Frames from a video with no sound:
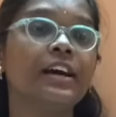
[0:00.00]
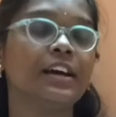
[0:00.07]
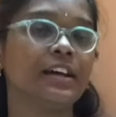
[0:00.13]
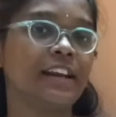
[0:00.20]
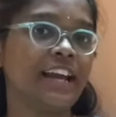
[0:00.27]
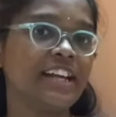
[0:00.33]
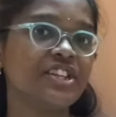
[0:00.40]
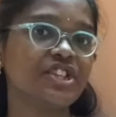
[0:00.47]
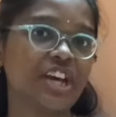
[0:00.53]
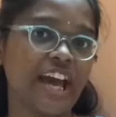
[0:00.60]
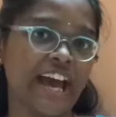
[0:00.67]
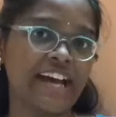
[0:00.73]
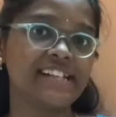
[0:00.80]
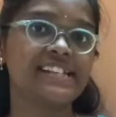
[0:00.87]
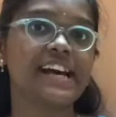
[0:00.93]
range
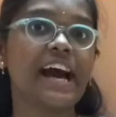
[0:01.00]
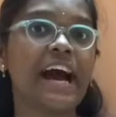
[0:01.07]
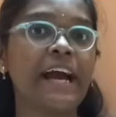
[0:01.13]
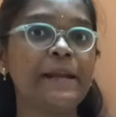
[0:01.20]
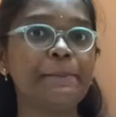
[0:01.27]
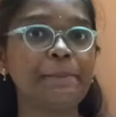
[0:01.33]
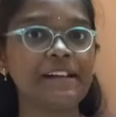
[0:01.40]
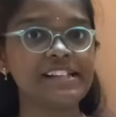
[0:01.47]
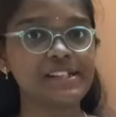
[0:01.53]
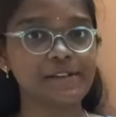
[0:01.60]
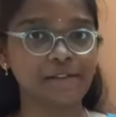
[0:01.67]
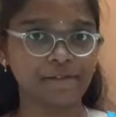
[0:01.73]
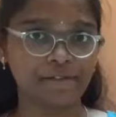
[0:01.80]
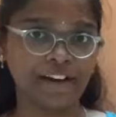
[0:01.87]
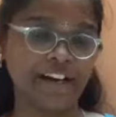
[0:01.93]
as I plus
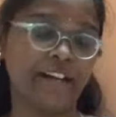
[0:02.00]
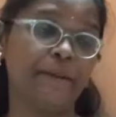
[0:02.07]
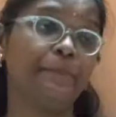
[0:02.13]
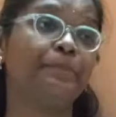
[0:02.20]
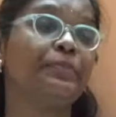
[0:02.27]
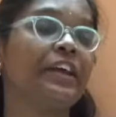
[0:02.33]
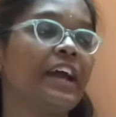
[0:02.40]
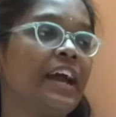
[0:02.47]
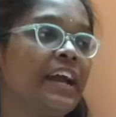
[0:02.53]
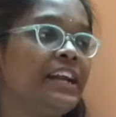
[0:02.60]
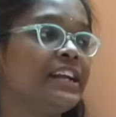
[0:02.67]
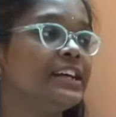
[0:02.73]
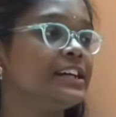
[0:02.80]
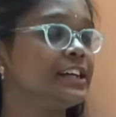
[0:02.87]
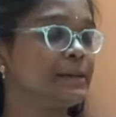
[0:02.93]
1
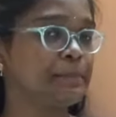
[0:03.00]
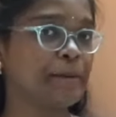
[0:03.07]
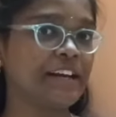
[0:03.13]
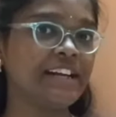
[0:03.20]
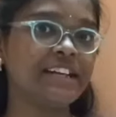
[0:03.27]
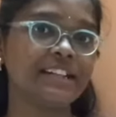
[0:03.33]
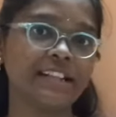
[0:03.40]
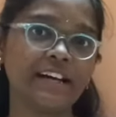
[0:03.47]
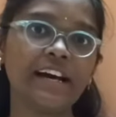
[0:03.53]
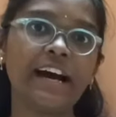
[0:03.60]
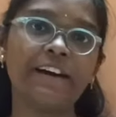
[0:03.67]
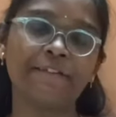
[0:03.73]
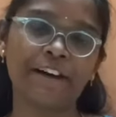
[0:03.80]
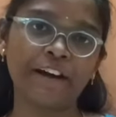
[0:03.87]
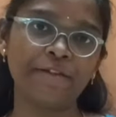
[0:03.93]
and print the
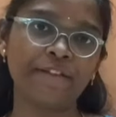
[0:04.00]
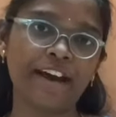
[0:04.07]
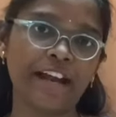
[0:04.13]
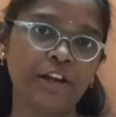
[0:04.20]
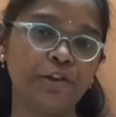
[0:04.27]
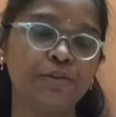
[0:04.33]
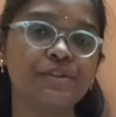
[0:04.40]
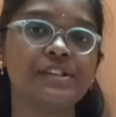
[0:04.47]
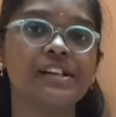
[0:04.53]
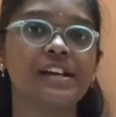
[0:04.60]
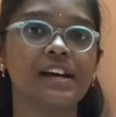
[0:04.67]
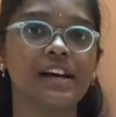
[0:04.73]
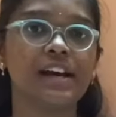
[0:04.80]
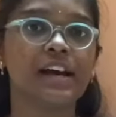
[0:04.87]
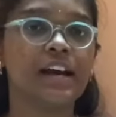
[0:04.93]
1 values.
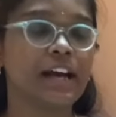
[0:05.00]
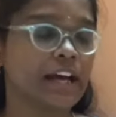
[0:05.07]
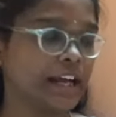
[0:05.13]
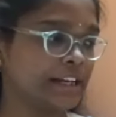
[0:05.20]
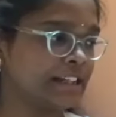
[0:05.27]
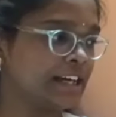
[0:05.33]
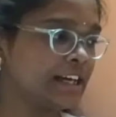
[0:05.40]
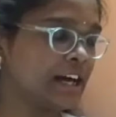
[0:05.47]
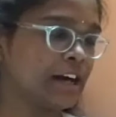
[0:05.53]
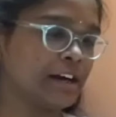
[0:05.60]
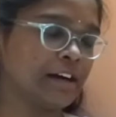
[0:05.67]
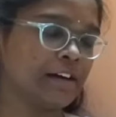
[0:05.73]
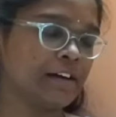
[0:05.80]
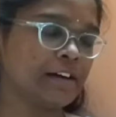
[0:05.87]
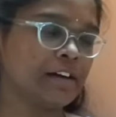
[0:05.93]
The
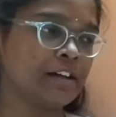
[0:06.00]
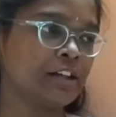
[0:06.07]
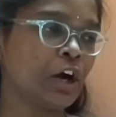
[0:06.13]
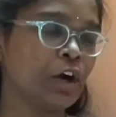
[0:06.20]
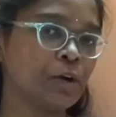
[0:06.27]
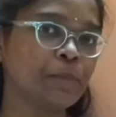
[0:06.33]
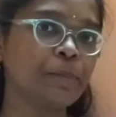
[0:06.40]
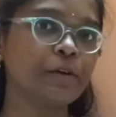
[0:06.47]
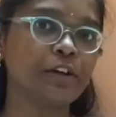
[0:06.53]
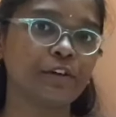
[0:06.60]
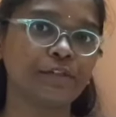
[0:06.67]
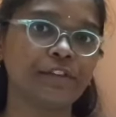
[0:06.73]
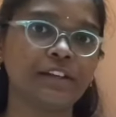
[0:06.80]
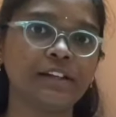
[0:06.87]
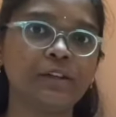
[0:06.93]
output
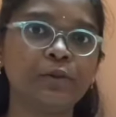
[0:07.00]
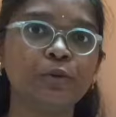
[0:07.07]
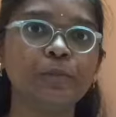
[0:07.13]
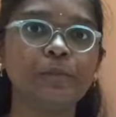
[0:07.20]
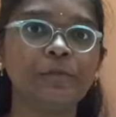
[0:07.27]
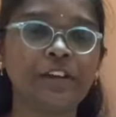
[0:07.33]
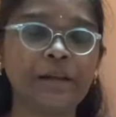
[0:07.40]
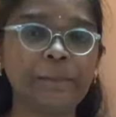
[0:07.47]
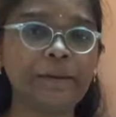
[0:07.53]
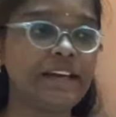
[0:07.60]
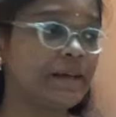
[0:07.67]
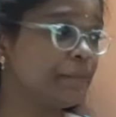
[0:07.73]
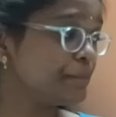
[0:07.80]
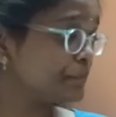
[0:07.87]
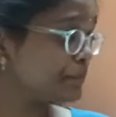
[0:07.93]
of the loop will
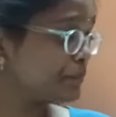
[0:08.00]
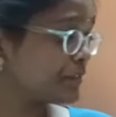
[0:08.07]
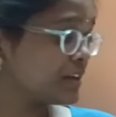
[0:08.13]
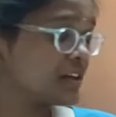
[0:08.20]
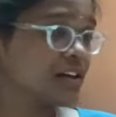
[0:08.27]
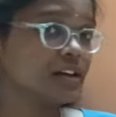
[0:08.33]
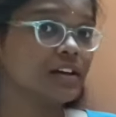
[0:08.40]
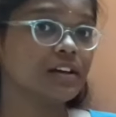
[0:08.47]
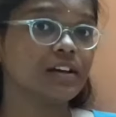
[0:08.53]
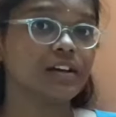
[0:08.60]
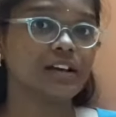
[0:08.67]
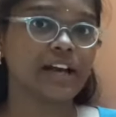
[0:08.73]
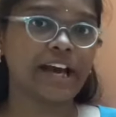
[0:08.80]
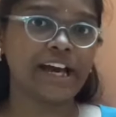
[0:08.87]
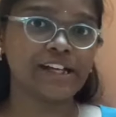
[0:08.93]
be
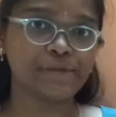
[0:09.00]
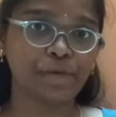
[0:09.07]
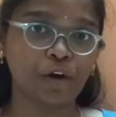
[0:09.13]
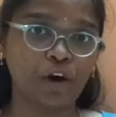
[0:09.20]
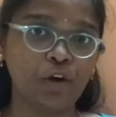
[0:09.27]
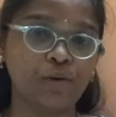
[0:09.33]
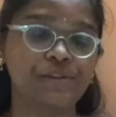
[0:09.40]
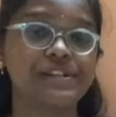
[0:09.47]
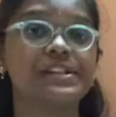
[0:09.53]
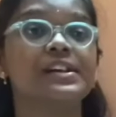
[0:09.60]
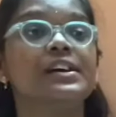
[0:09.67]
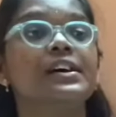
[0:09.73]
as follows.